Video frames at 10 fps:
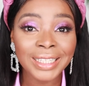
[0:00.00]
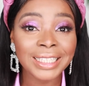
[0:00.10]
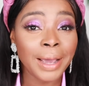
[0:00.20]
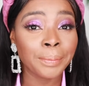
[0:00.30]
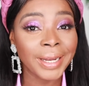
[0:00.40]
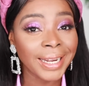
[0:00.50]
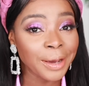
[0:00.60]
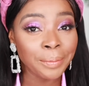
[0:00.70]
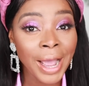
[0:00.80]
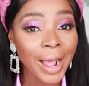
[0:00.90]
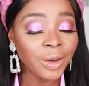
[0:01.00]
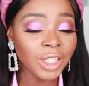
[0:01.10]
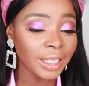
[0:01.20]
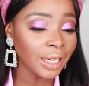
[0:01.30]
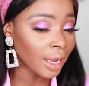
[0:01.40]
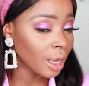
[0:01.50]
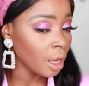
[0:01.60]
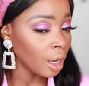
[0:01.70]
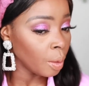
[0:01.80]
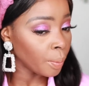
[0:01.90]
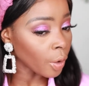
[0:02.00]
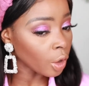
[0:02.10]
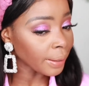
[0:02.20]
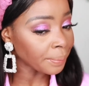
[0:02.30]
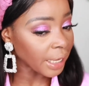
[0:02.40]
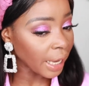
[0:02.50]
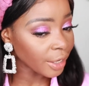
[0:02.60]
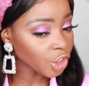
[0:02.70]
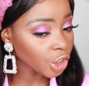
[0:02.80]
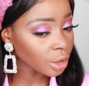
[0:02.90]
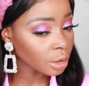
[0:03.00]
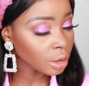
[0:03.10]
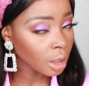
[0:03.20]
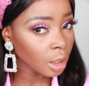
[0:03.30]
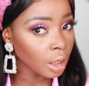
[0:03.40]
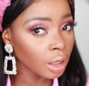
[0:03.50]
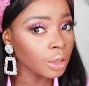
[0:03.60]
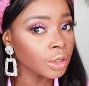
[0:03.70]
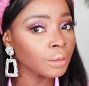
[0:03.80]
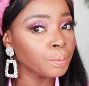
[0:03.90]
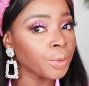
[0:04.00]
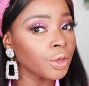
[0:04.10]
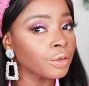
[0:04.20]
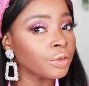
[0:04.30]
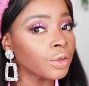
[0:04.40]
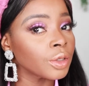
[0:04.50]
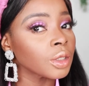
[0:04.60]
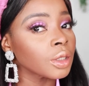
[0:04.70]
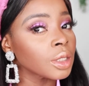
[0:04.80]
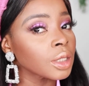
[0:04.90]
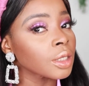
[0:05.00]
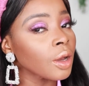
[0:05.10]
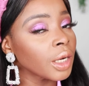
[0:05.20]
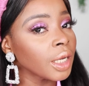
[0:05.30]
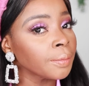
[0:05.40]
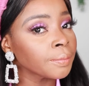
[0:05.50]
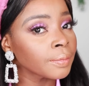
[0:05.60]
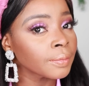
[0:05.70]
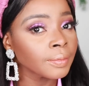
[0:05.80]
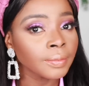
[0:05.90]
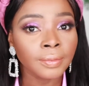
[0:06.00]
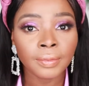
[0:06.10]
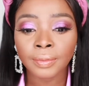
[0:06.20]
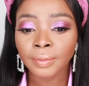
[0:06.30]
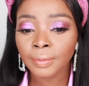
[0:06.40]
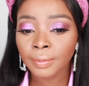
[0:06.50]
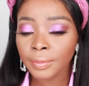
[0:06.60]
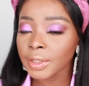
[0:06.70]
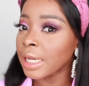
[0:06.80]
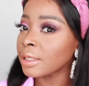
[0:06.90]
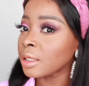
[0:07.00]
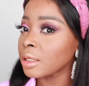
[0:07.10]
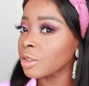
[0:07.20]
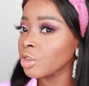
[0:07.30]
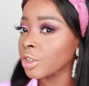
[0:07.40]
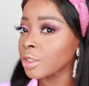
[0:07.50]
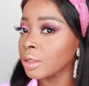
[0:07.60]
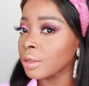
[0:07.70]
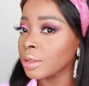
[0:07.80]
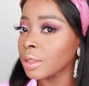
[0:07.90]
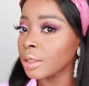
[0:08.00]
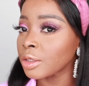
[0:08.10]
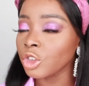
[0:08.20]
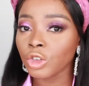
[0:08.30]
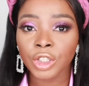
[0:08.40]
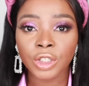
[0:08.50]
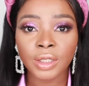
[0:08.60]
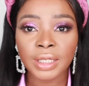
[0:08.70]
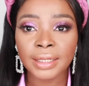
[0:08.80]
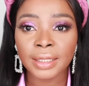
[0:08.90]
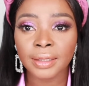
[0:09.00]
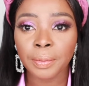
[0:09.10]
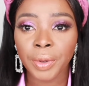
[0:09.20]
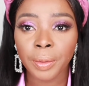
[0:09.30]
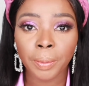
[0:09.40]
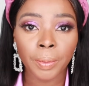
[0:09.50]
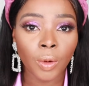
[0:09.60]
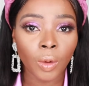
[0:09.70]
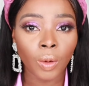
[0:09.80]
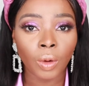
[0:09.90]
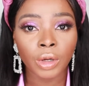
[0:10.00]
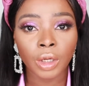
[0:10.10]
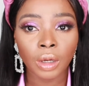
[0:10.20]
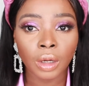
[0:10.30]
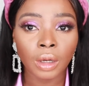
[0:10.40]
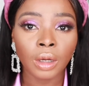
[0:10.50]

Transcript: like banana powder, but on application it looks beautiful. So this is honey and this is translucent. So translucent is a bit more on the